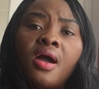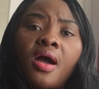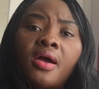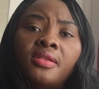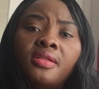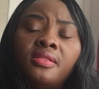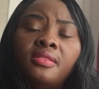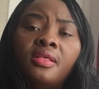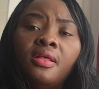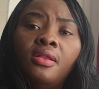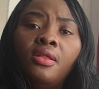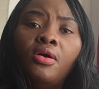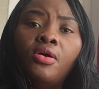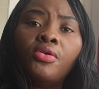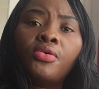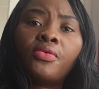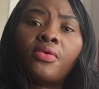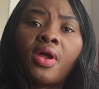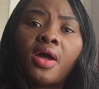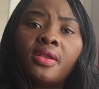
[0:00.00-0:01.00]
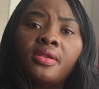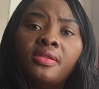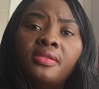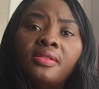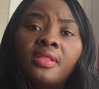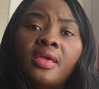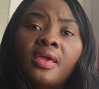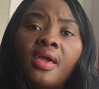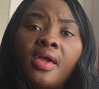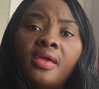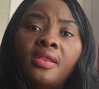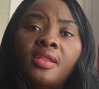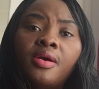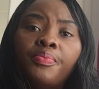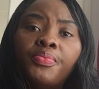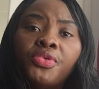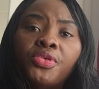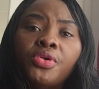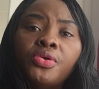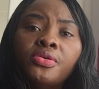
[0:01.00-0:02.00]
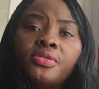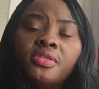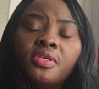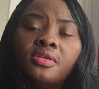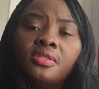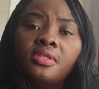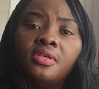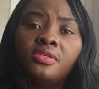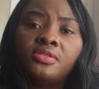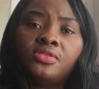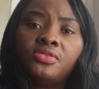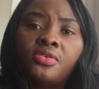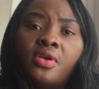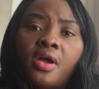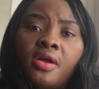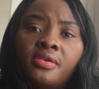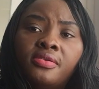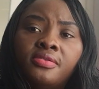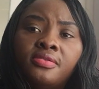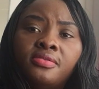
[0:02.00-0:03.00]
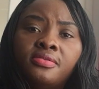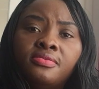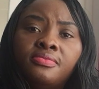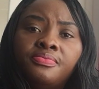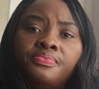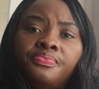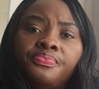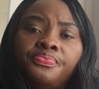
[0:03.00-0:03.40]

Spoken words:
And in the long run, they end up using these drugs.